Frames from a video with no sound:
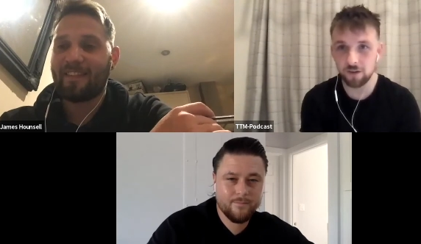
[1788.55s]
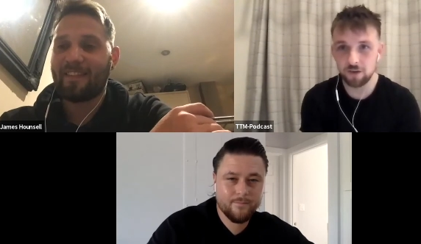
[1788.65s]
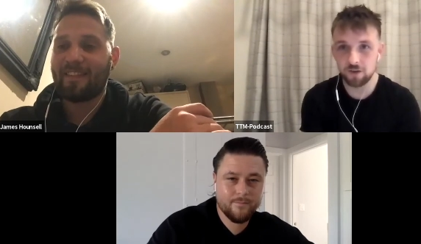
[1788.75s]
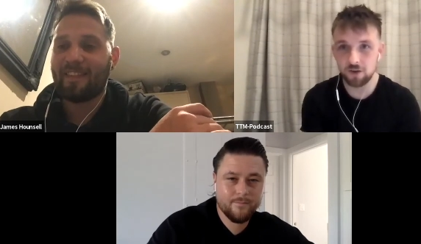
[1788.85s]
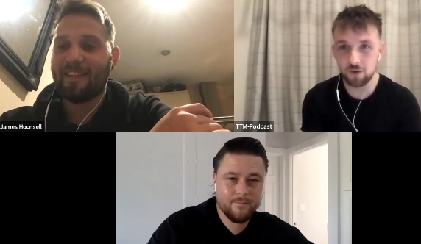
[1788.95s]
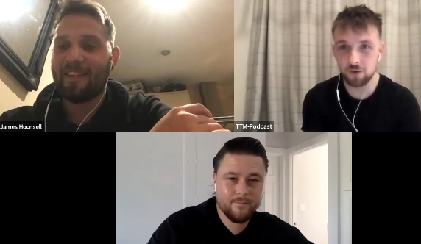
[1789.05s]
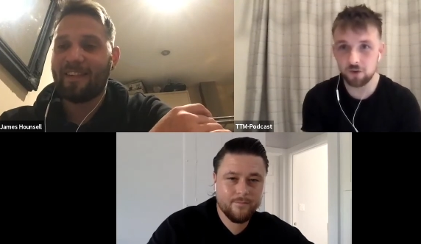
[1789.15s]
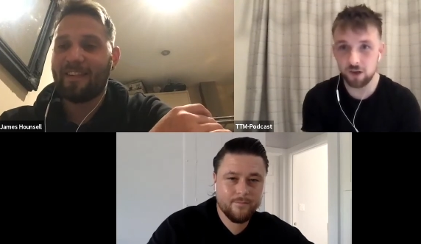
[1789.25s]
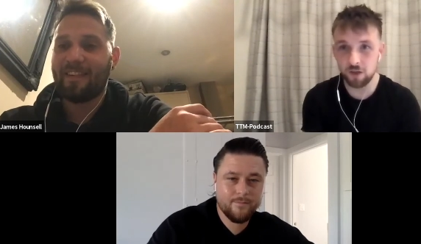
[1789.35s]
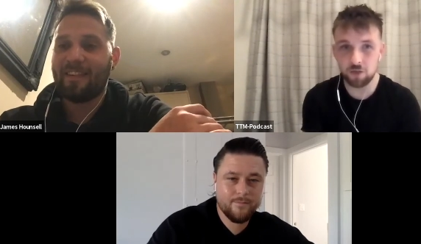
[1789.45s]
Speaker 1: You know, you
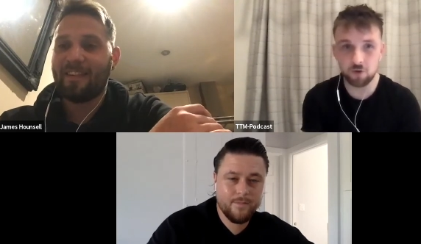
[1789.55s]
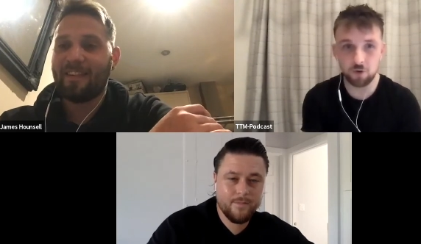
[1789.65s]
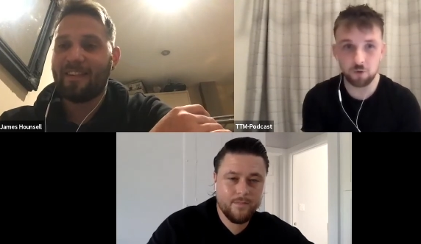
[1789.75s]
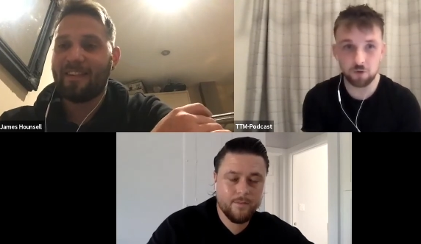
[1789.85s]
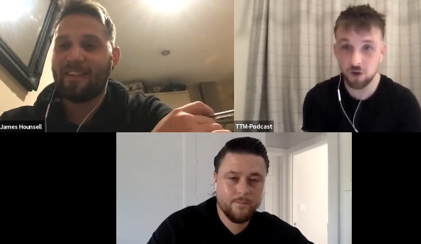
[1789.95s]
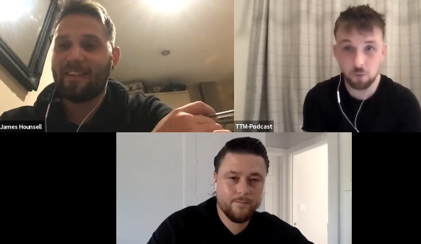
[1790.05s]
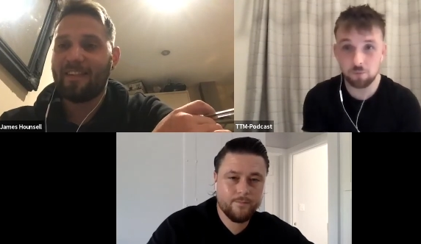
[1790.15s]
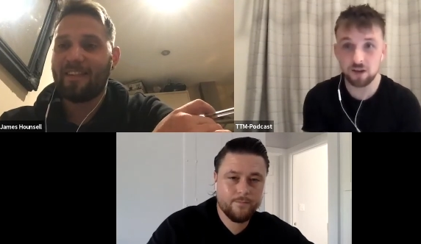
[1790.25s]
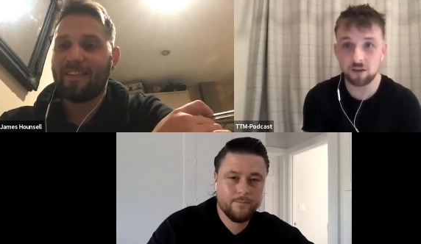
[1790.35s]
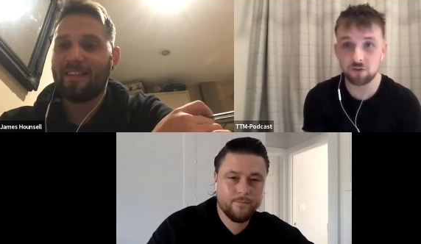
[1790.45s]
get through. No one
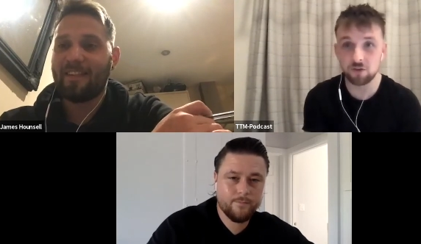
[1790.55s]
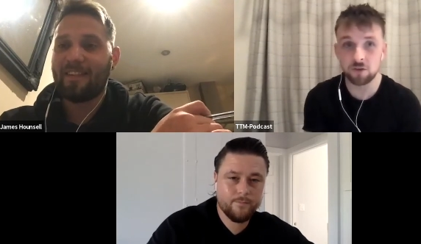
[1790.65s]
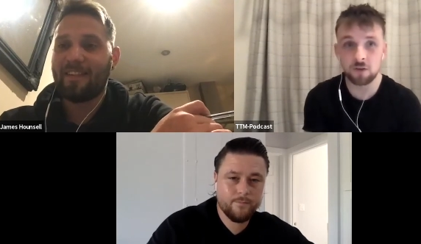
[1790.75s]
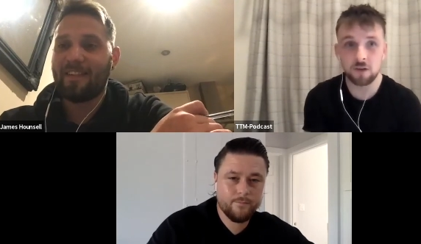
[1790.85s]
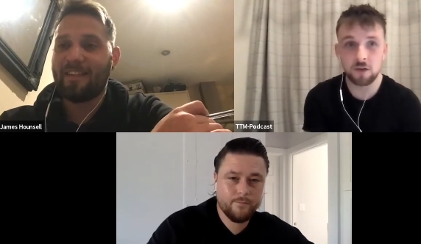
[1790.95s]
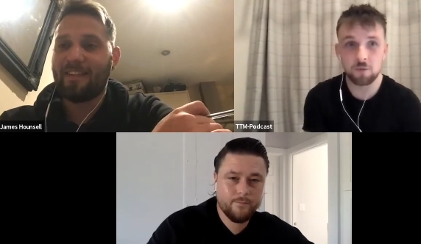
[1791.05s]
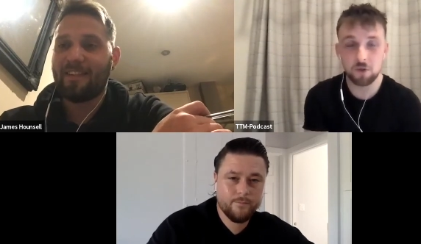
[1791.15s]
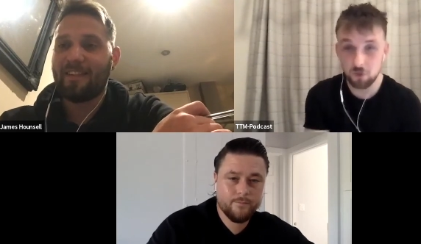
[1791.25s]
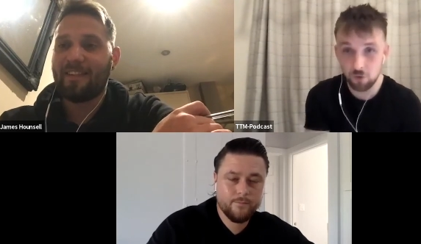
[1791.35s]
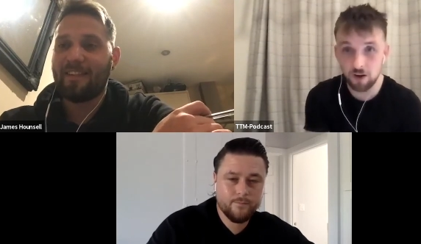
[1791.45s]
believes you, but
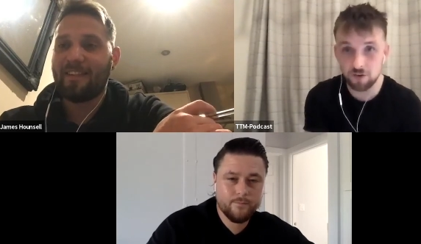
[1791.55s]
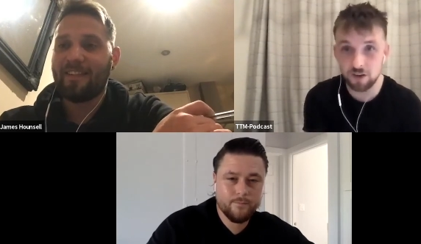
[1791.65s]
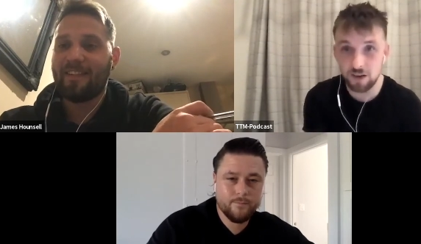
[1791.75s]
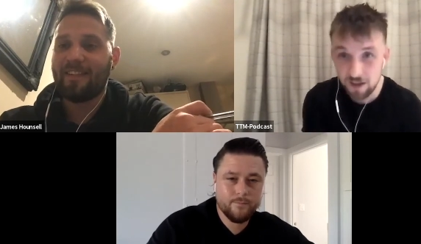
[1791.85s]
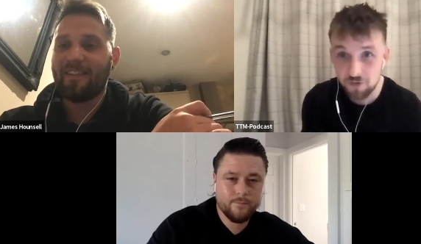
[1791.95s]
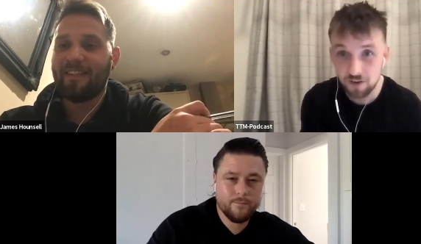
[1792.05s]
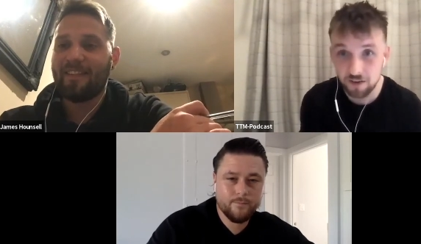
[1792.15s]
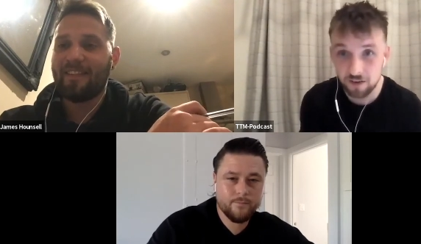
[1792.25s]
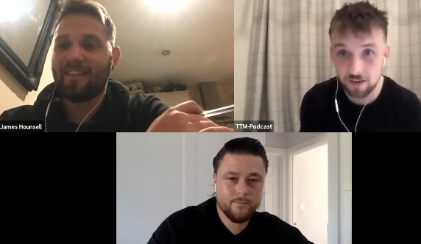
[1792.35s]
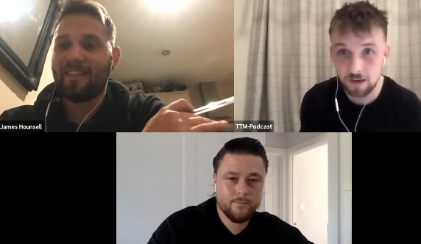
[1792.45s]
you're actually living
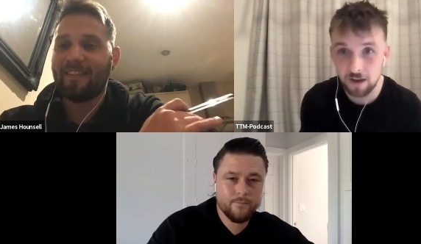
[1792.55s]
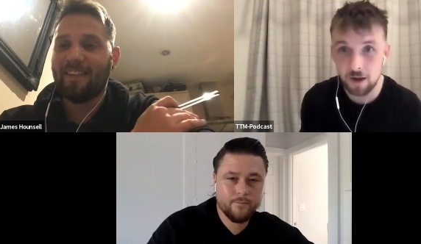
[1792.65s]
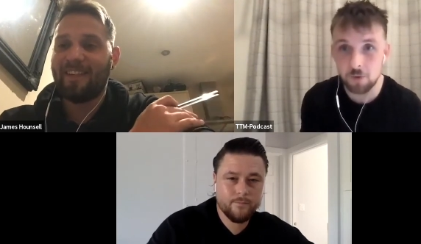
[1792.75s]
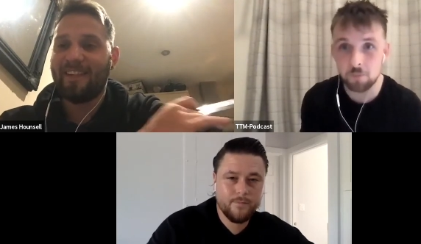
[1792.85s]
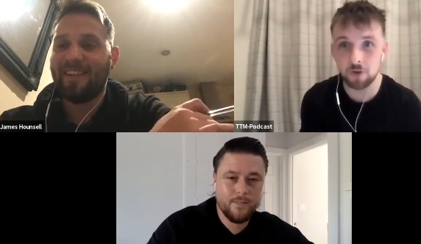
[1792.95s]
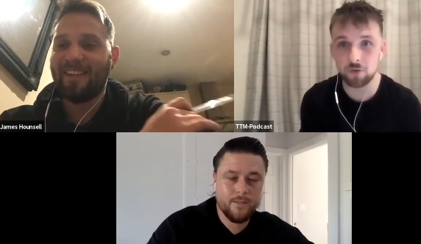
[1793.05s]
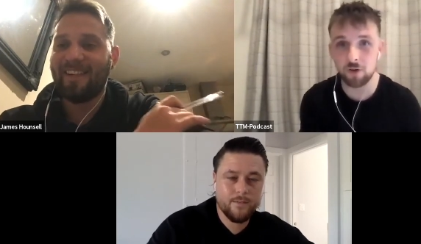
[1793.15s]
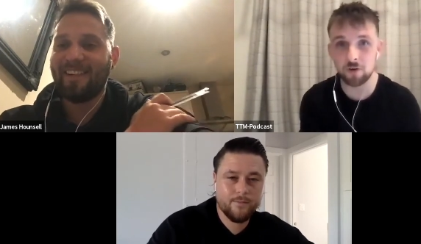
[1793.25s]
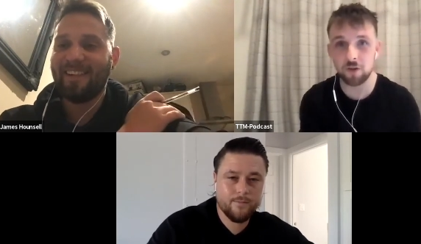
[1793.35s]
it. Um, as far as I'm